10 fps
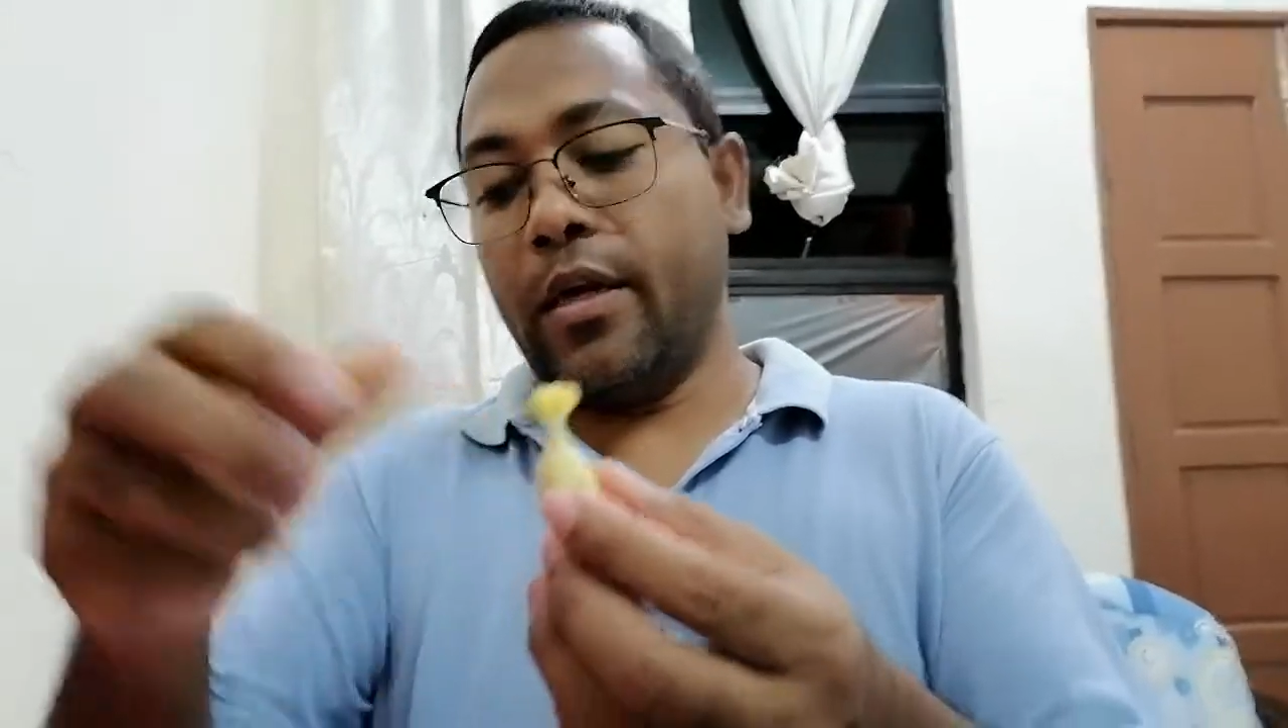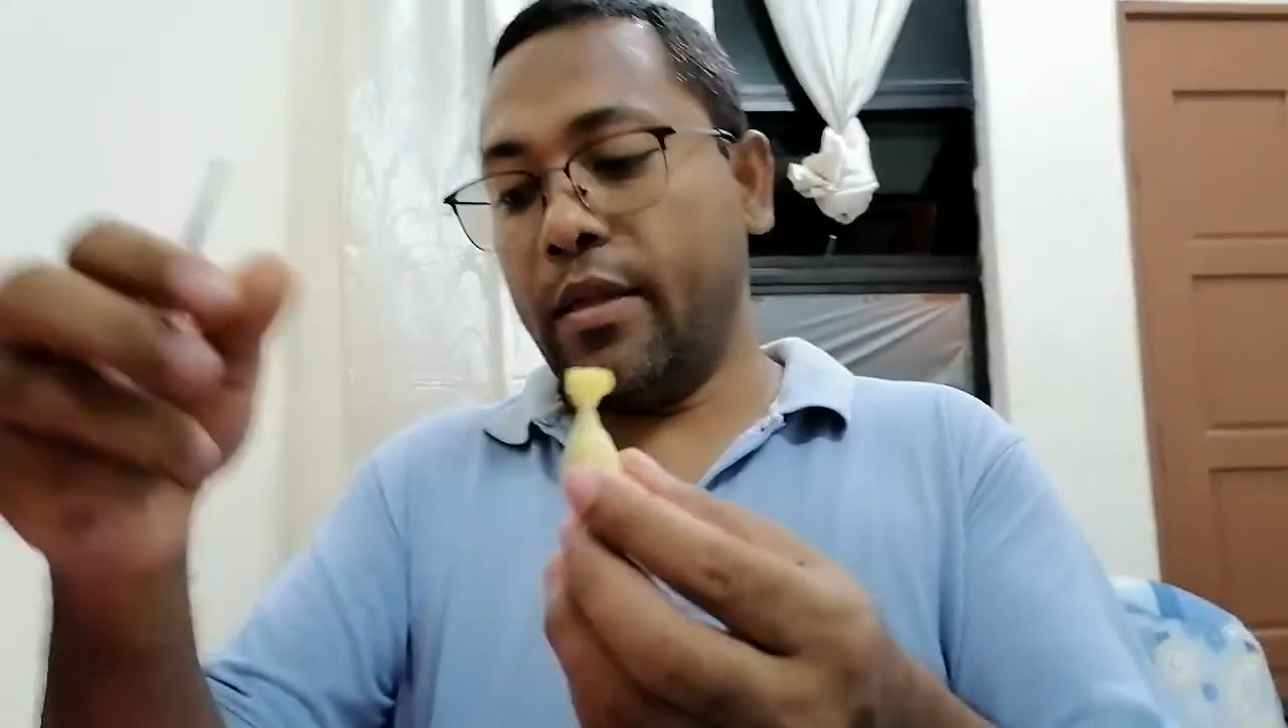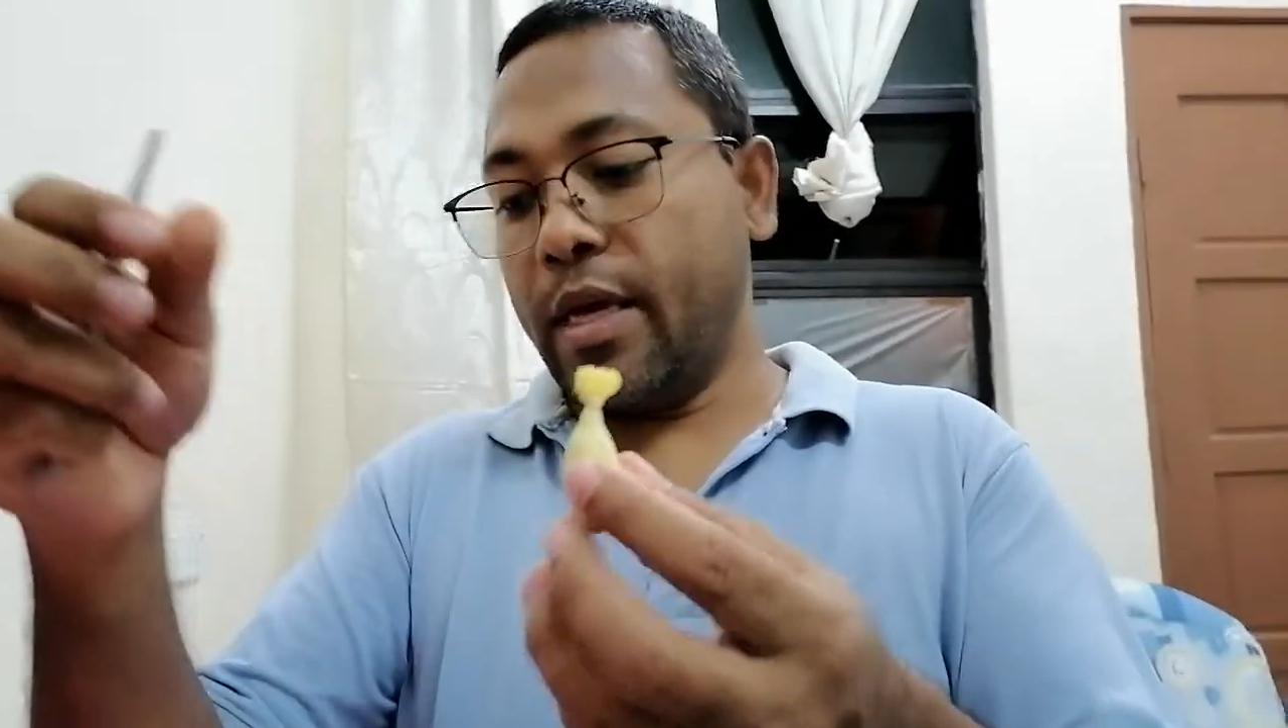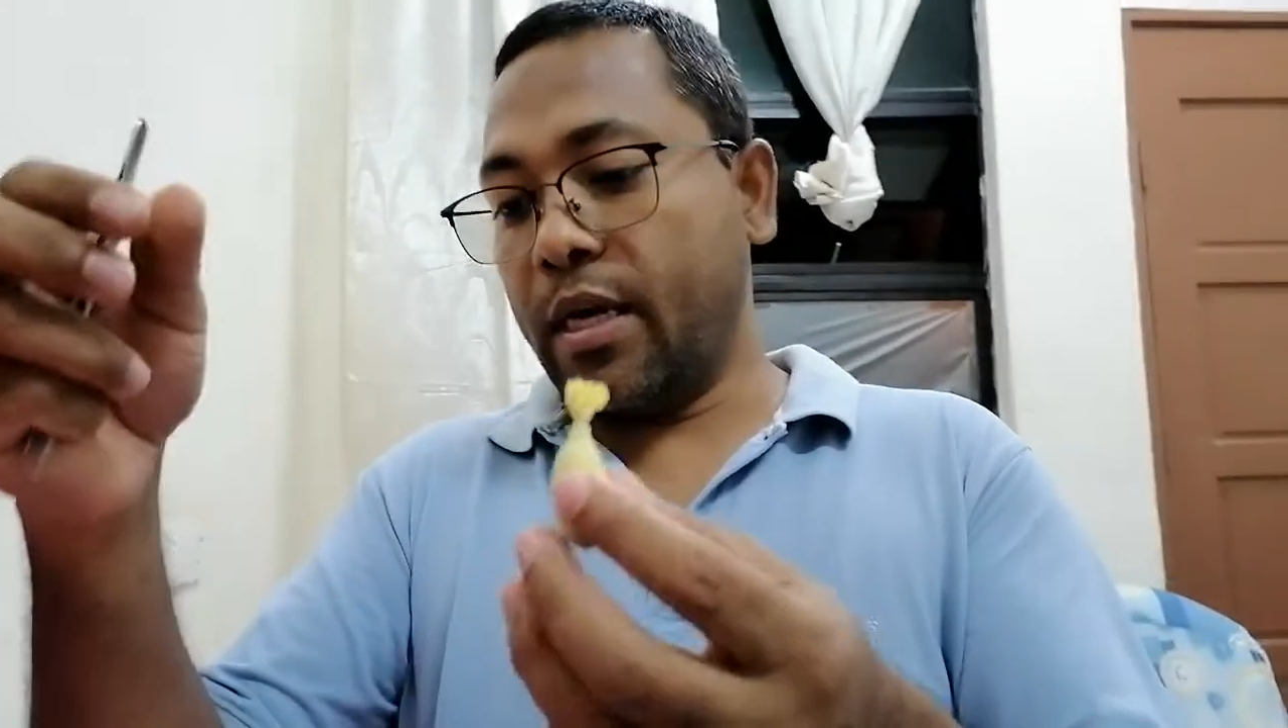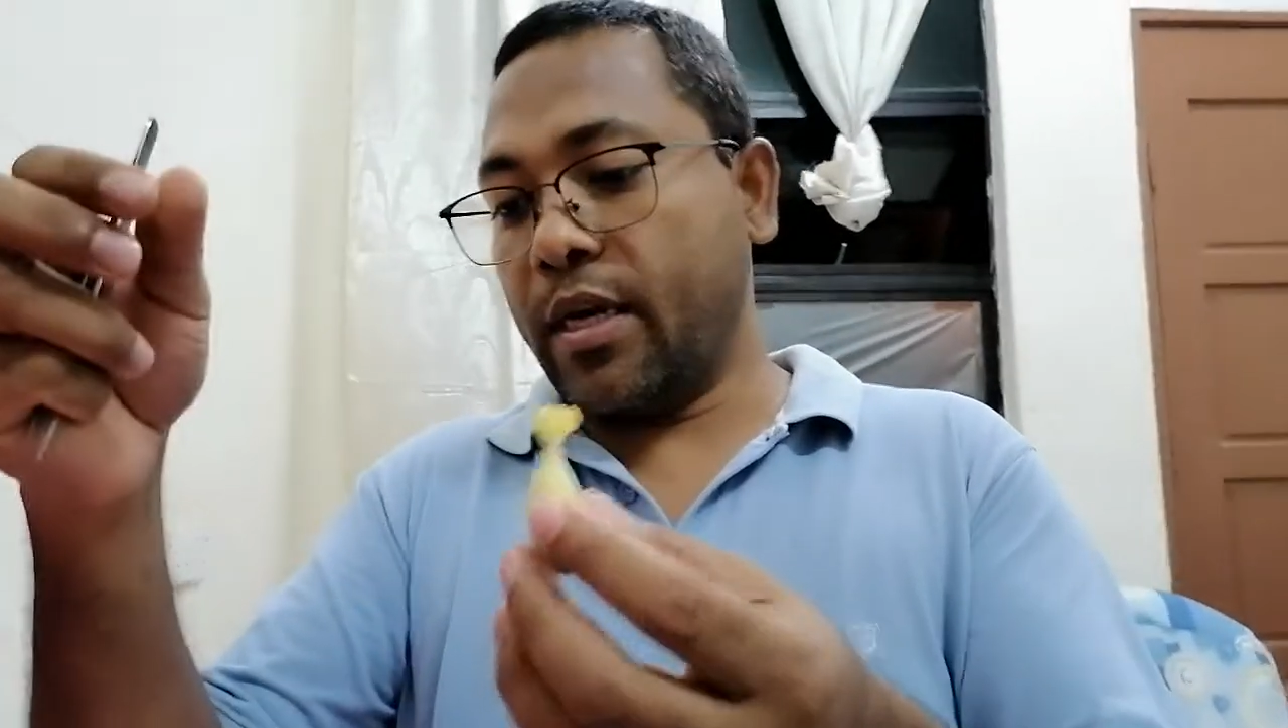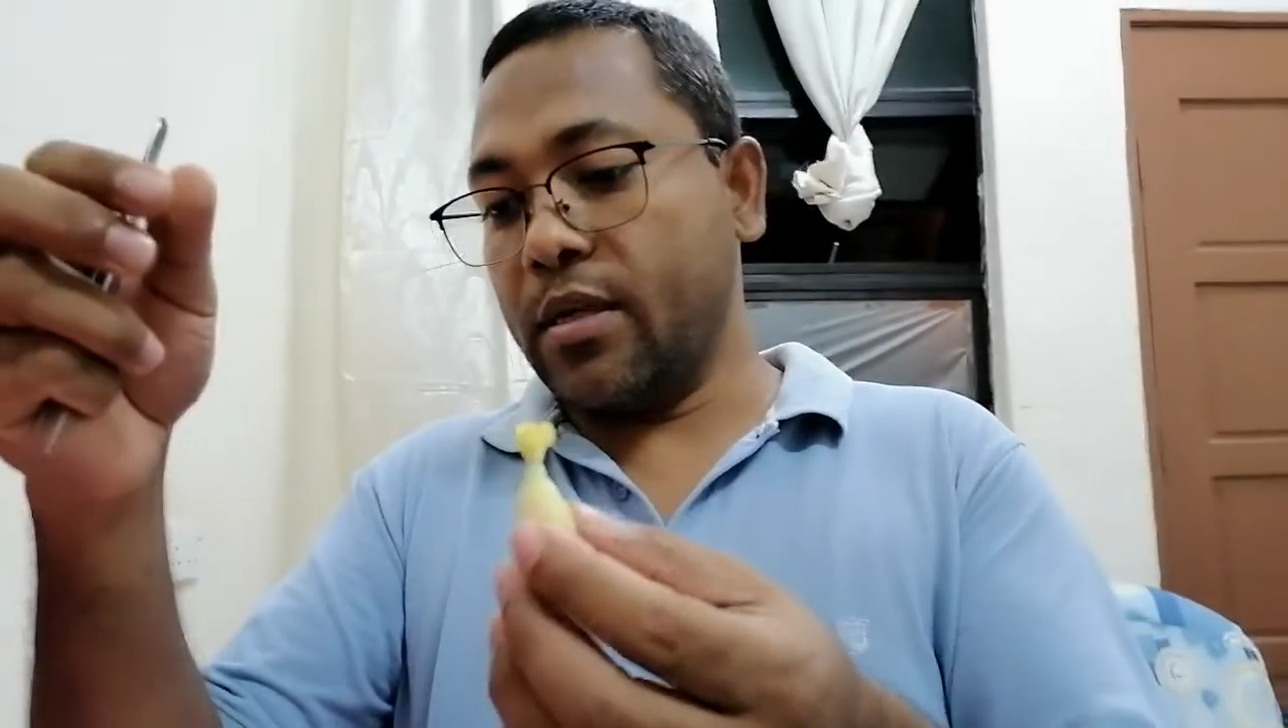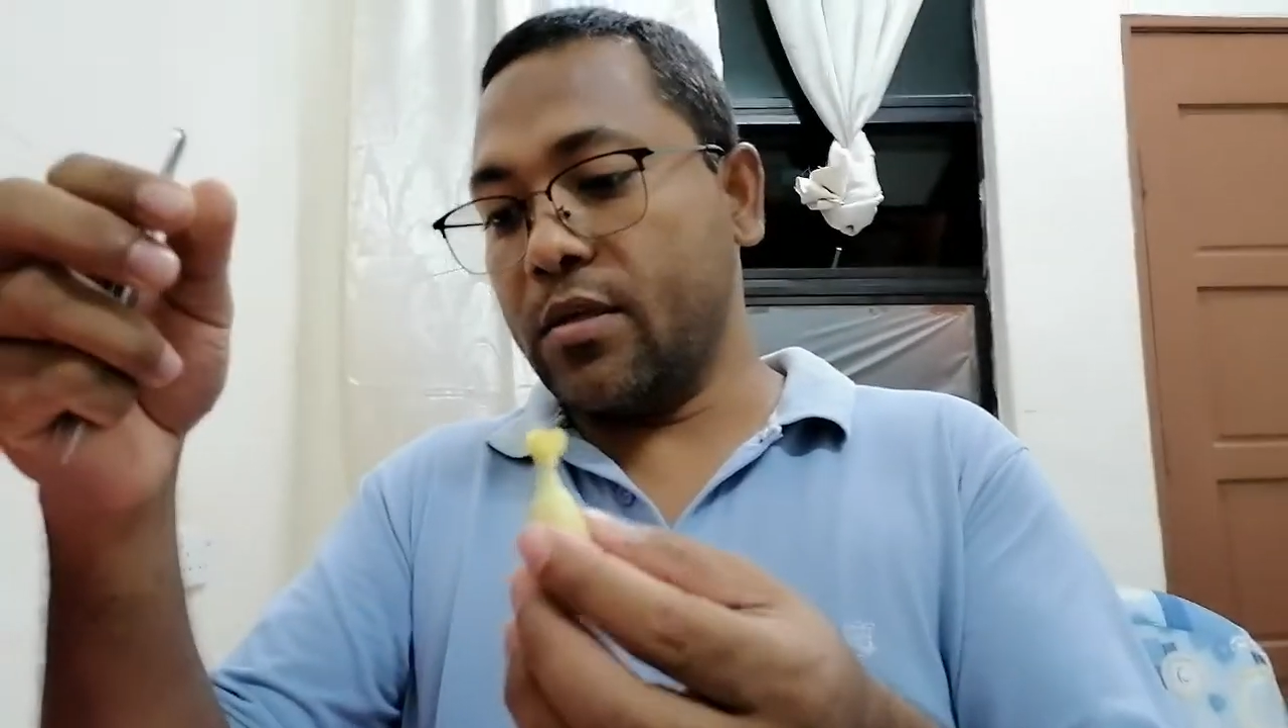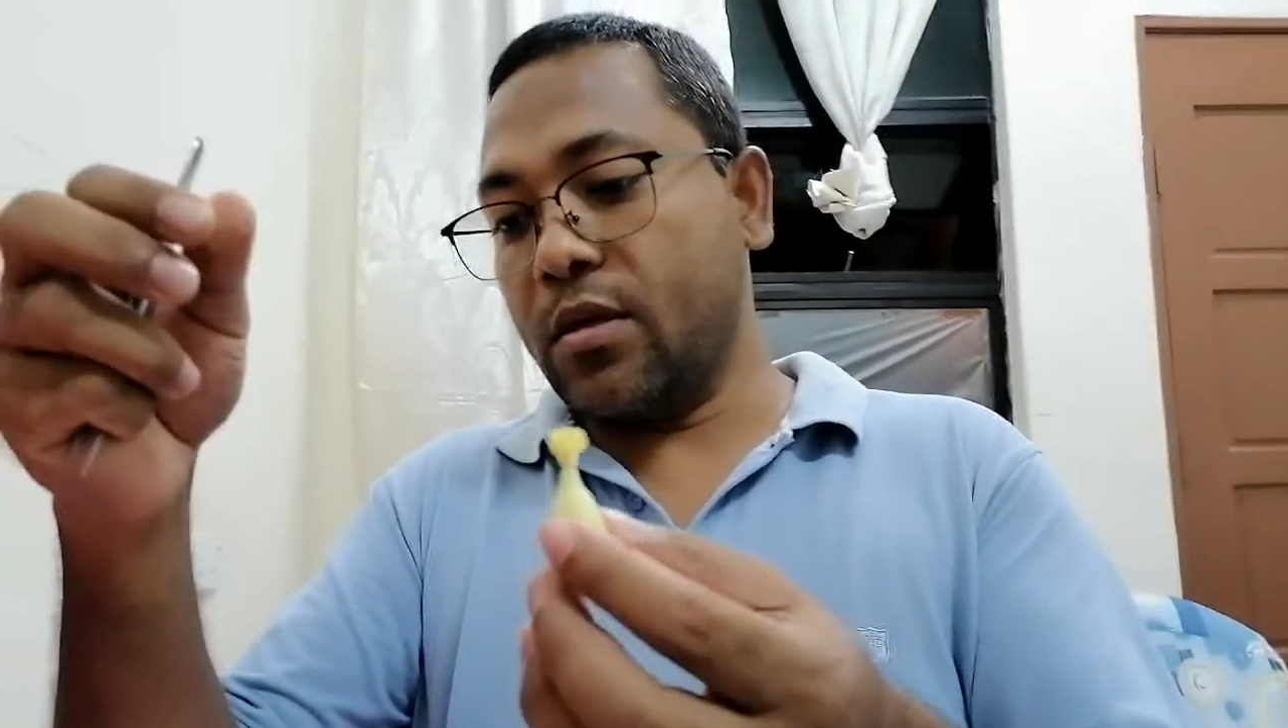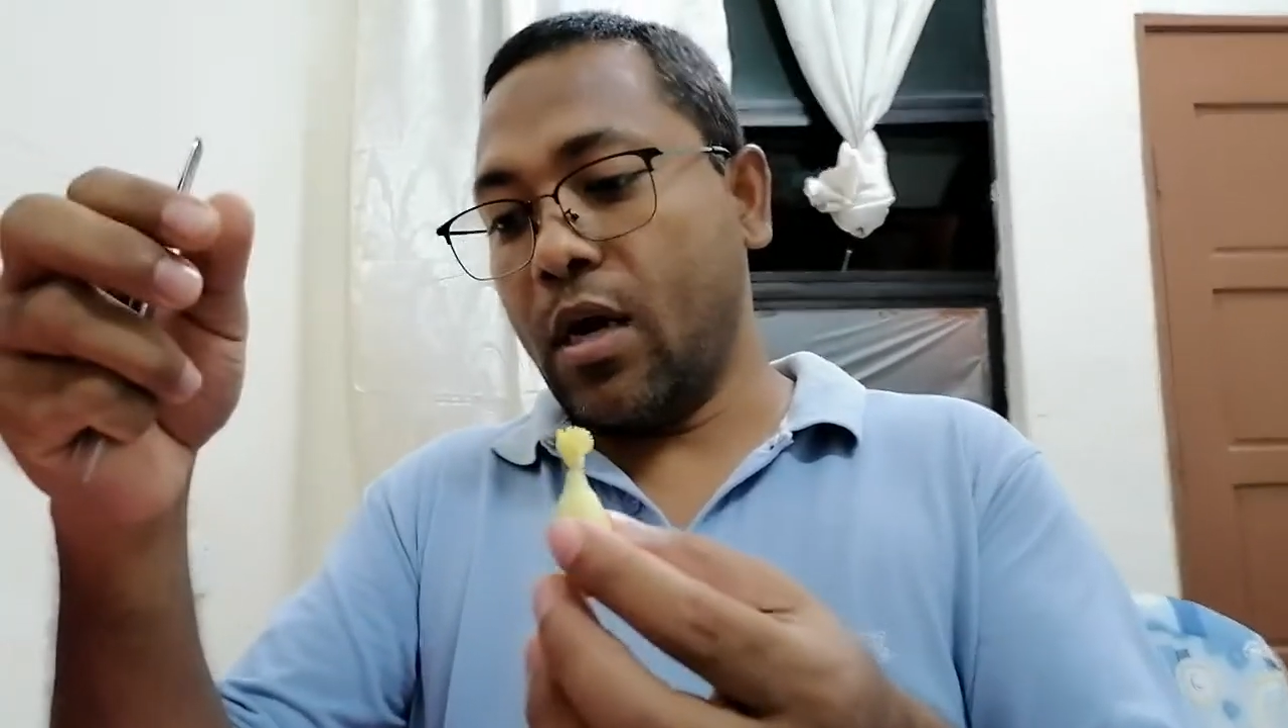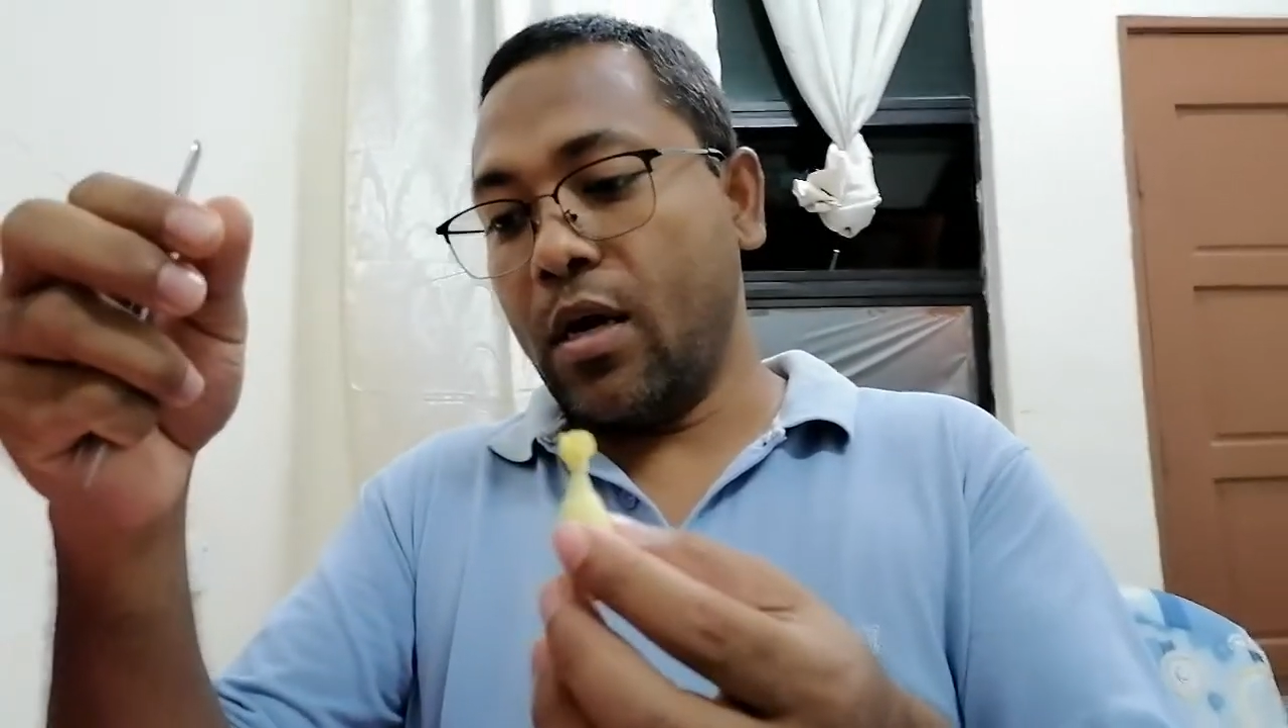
in that case,